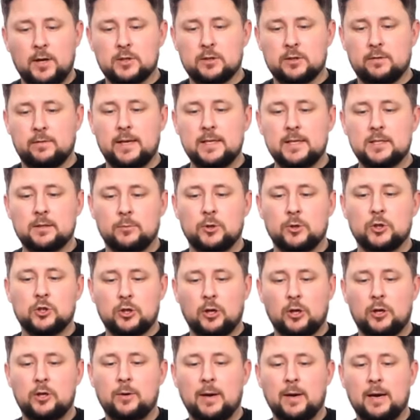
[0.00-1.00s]
version of this, I'm going to
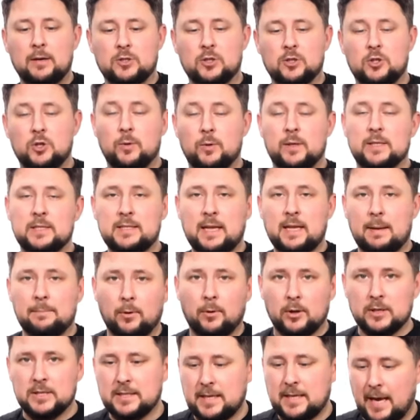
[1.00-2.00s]
show you how to do it step
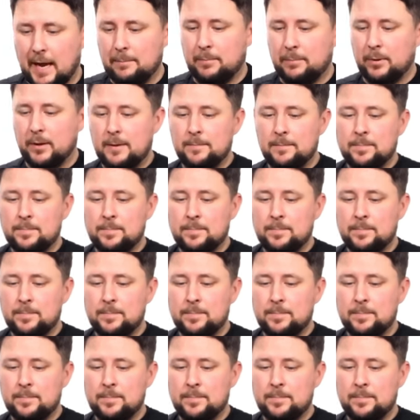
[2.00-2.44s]
by step.